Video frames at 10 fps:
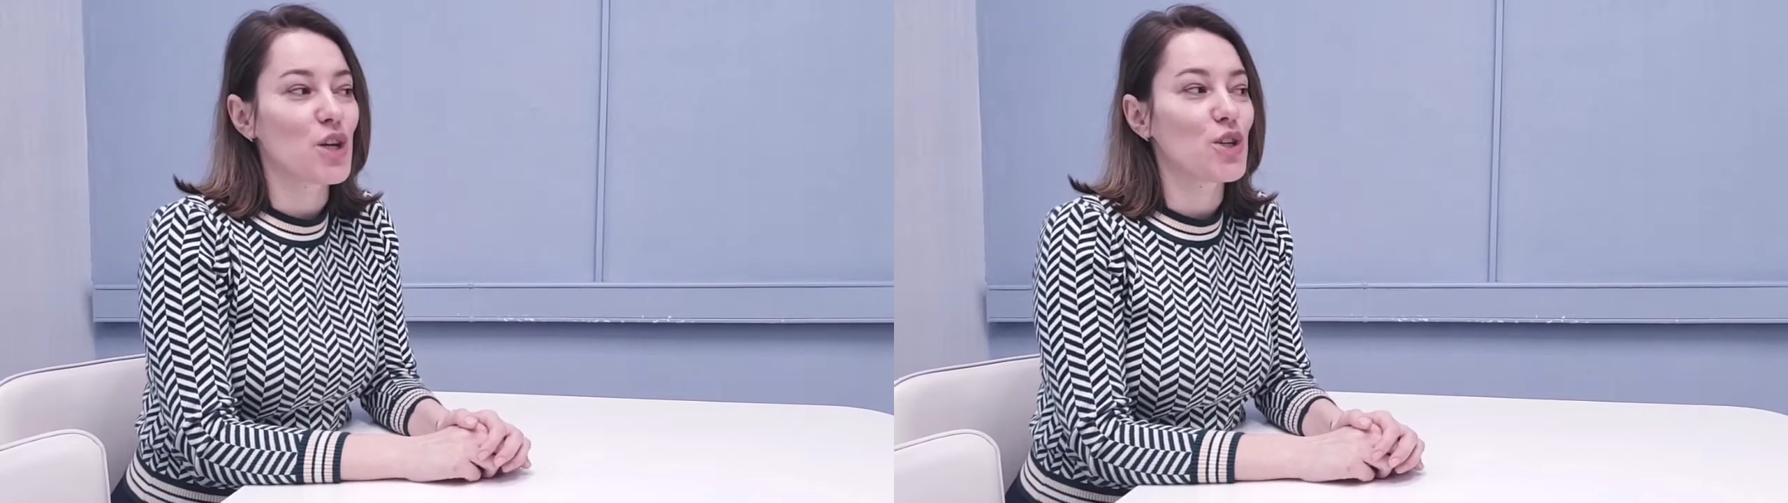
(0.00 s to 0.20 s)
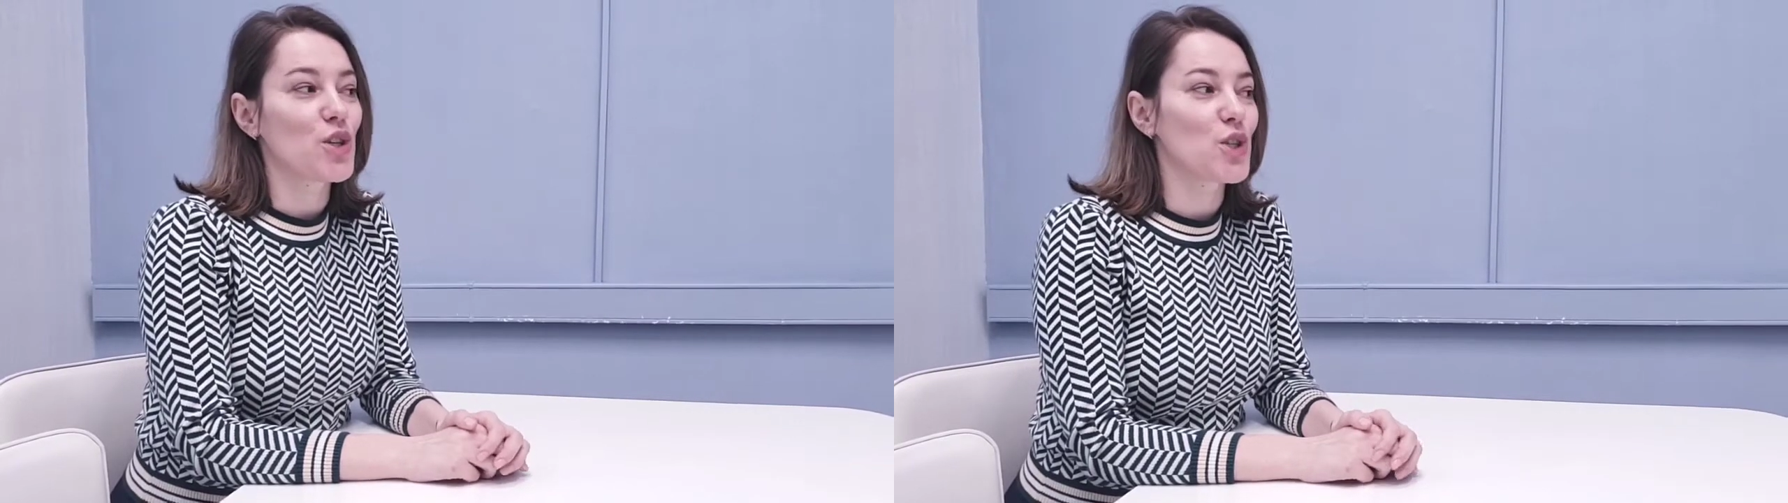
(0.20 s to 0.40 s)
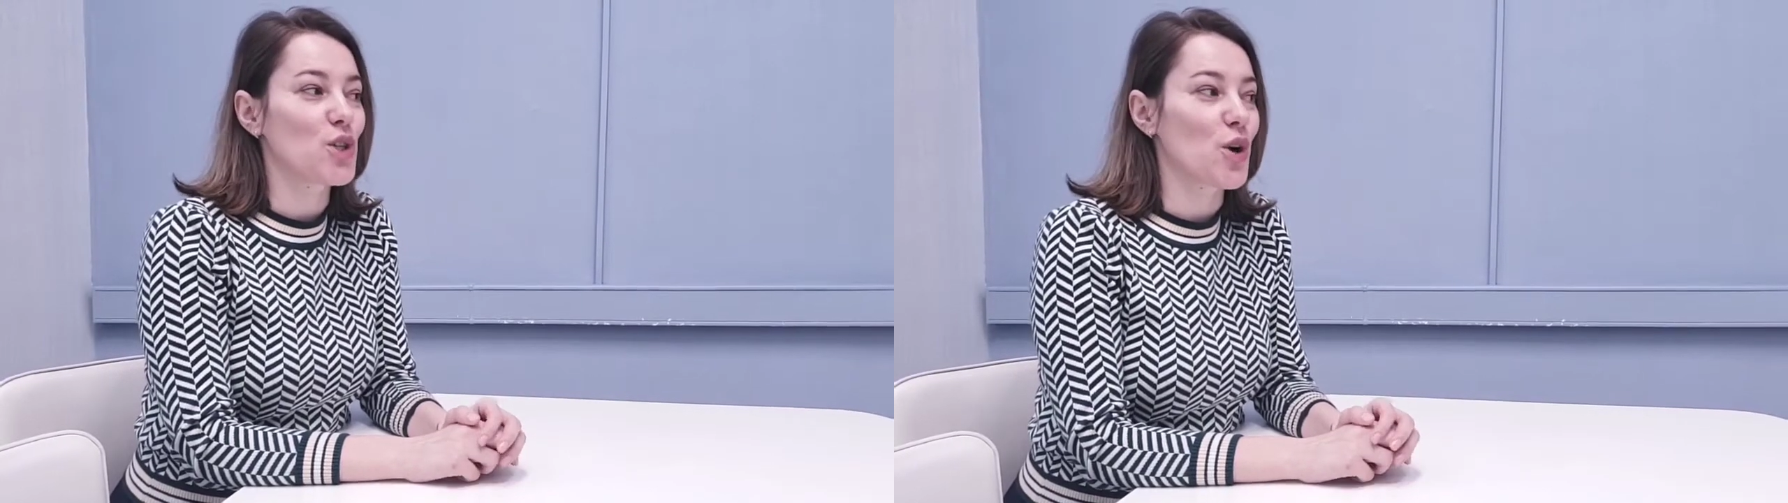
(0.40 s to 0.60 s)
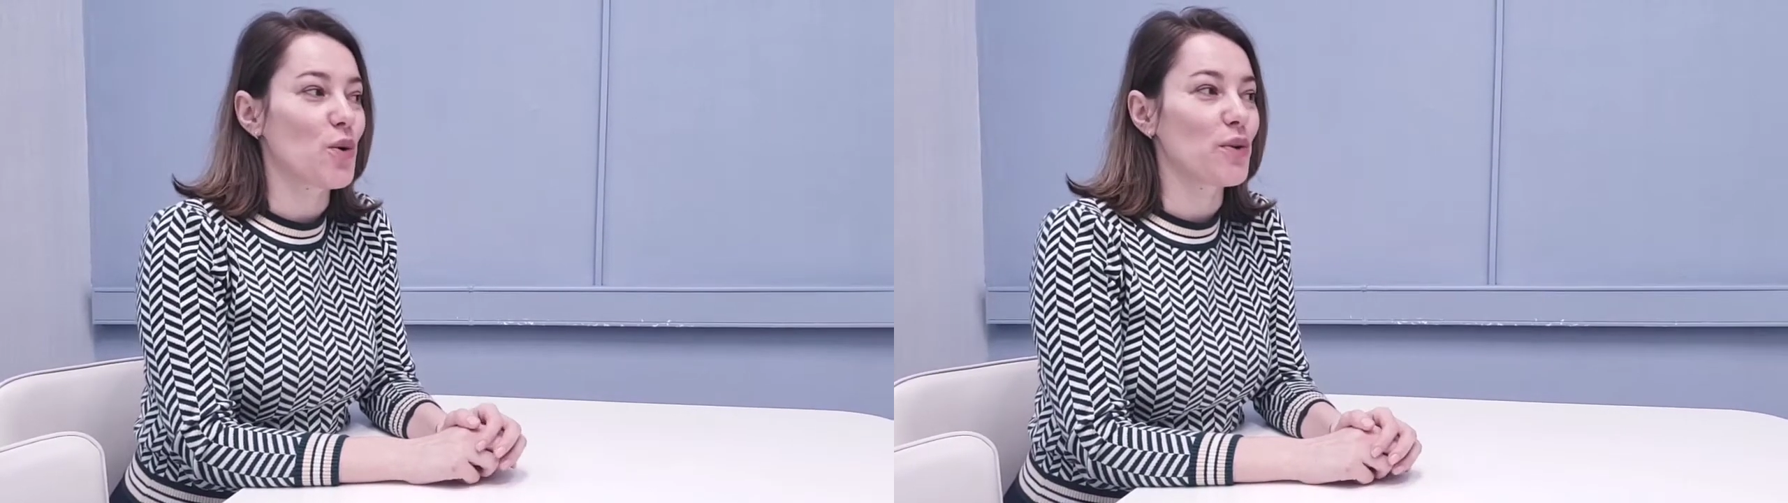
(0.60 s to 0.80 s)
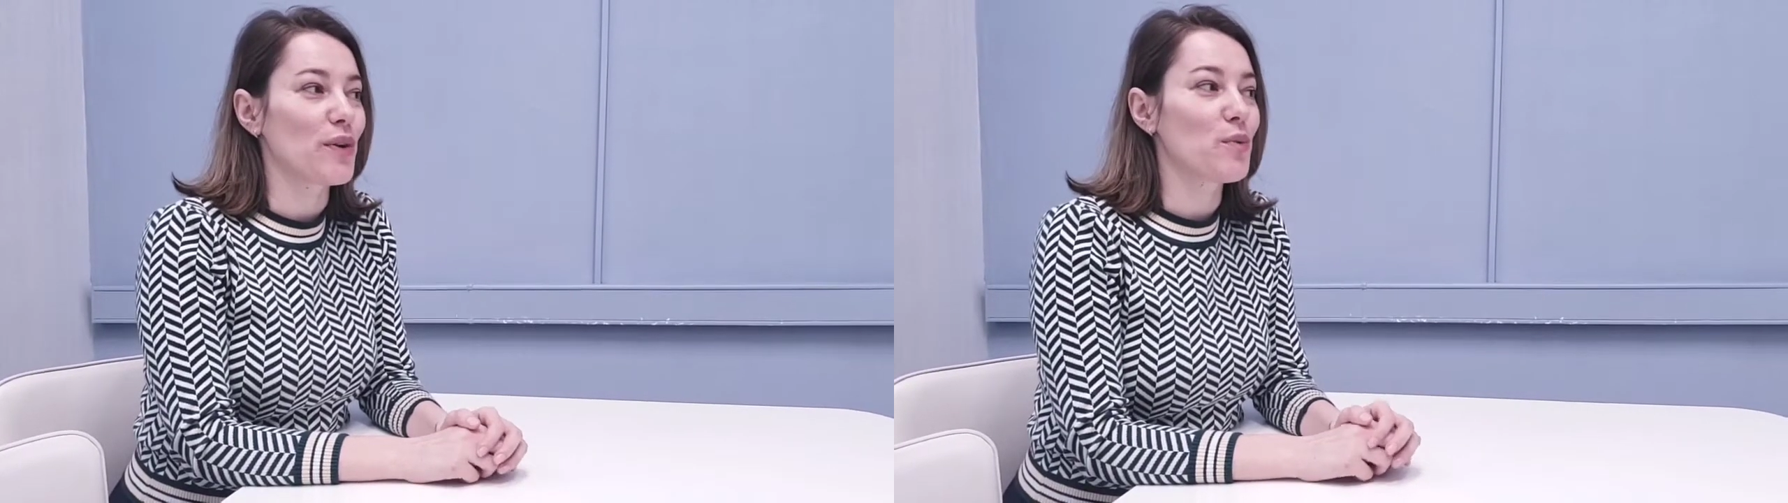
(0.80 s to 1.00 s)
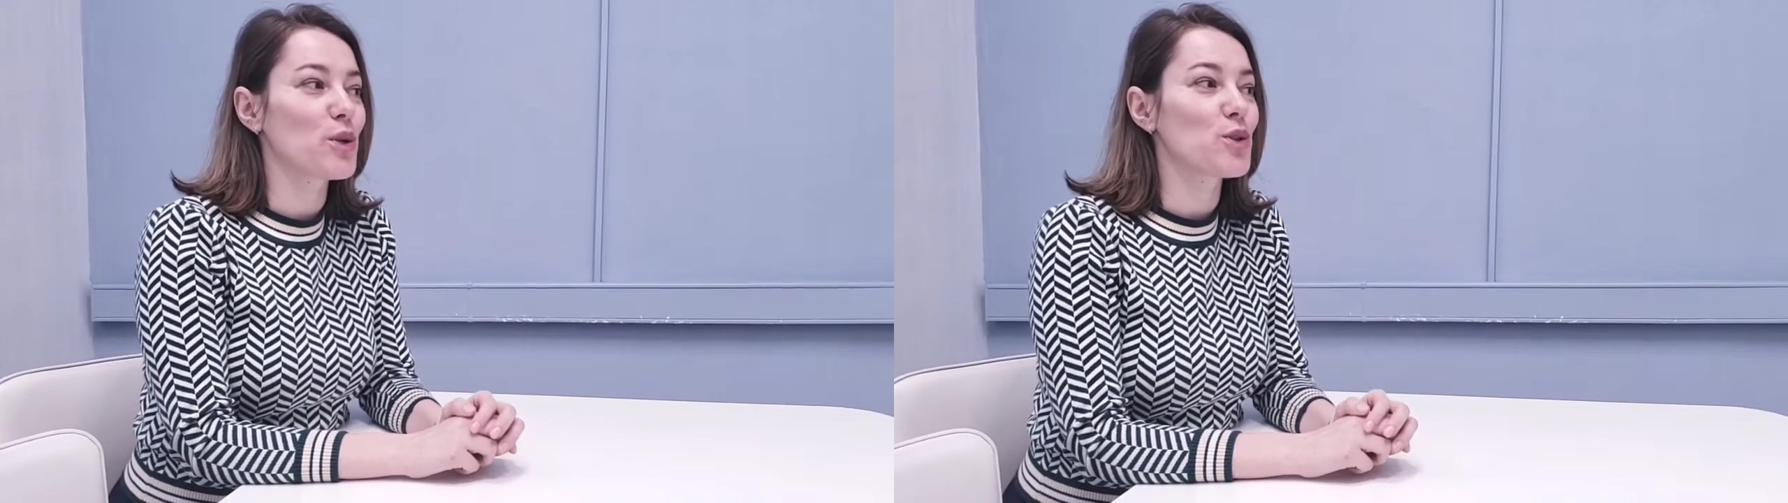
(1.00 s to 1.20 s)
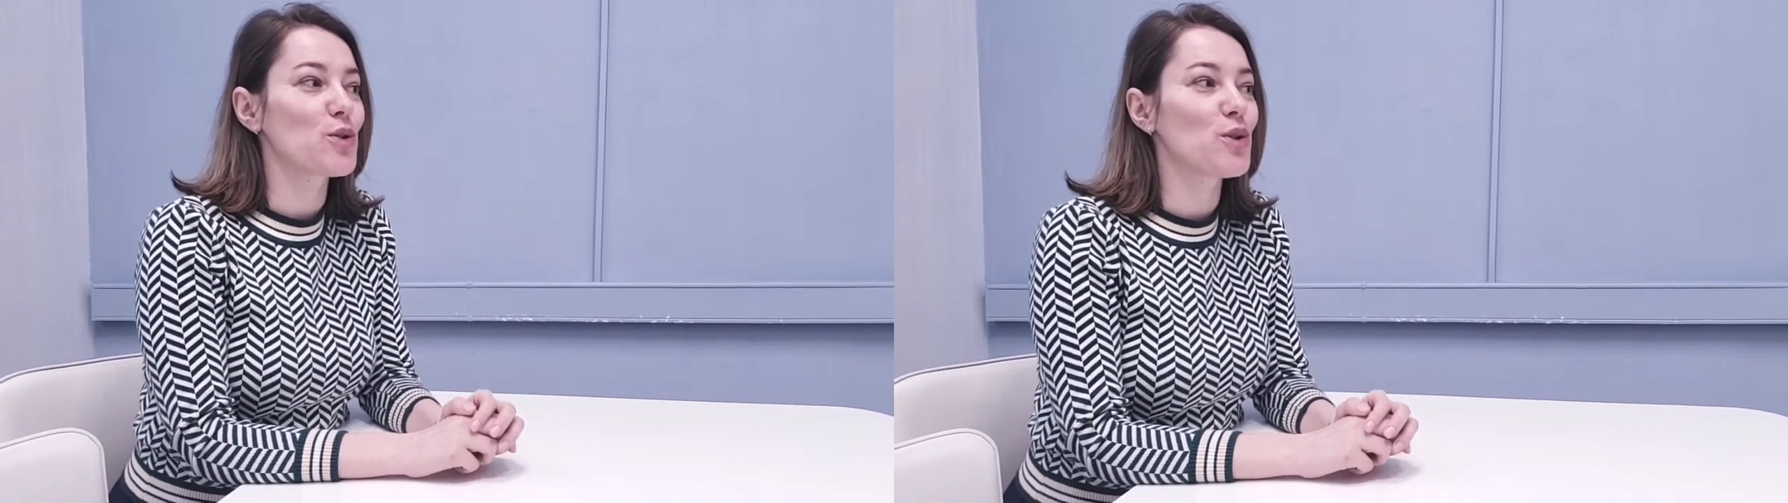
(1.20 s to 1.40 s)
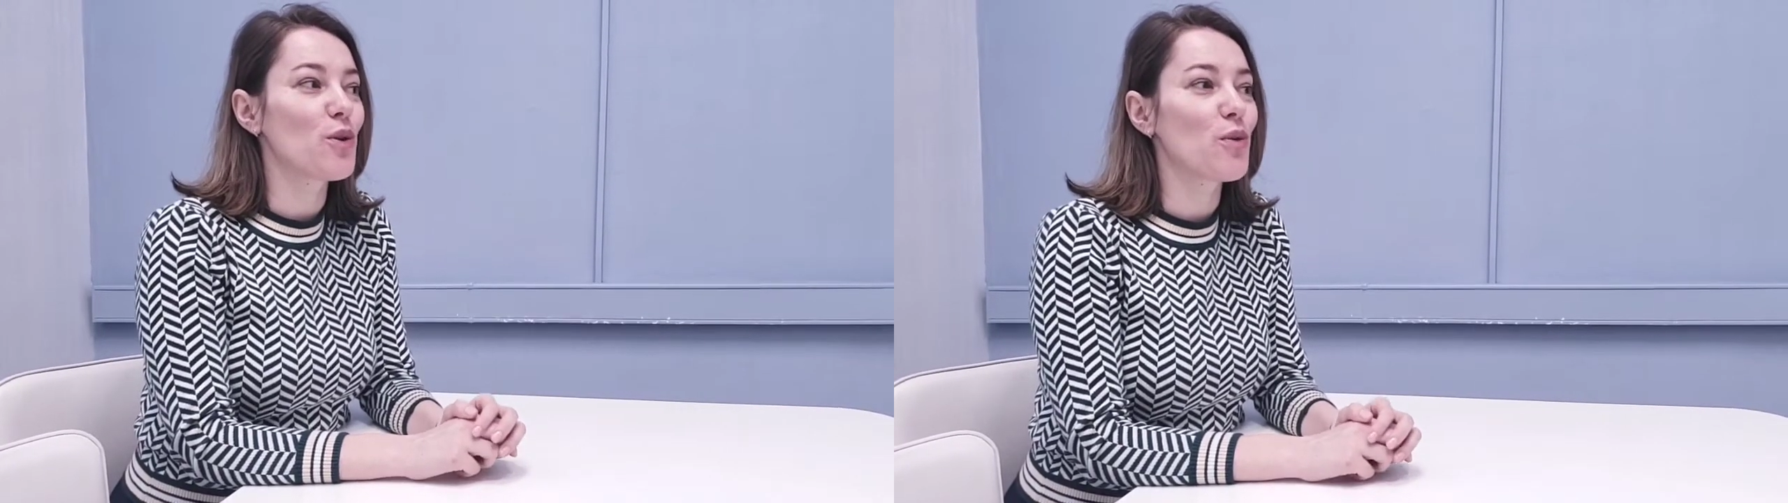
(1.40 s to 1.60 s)
So if you want to
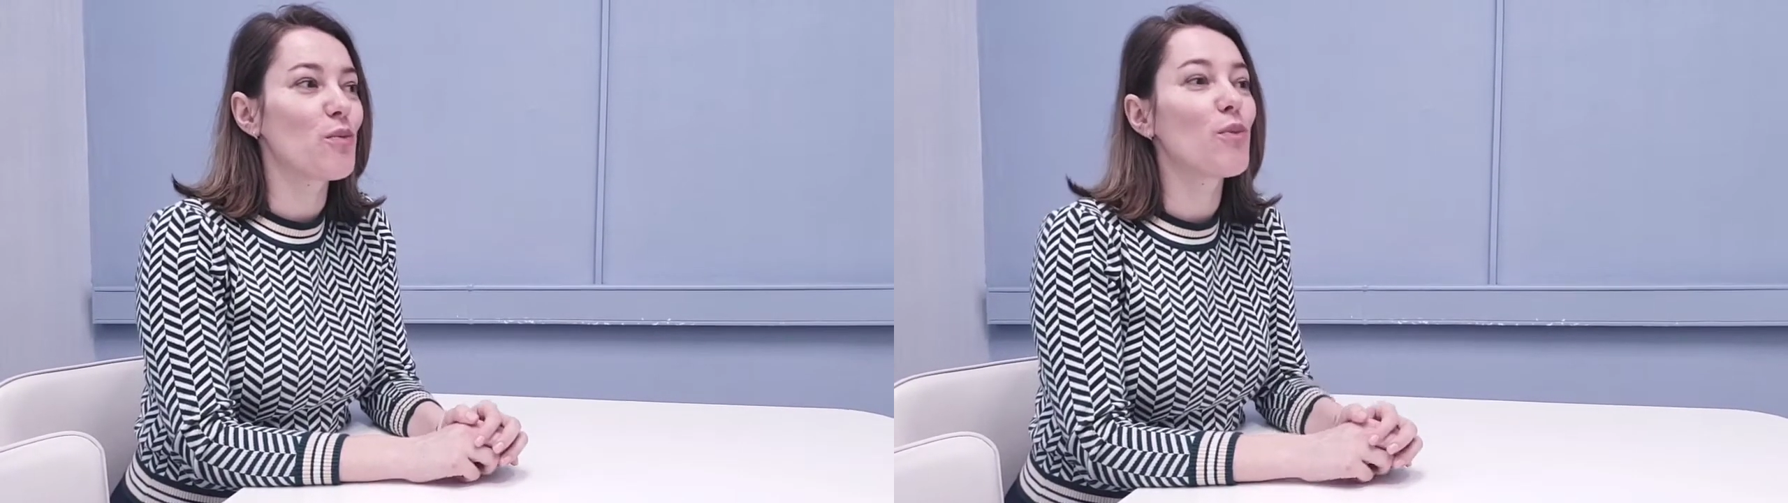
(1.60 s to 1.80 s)
know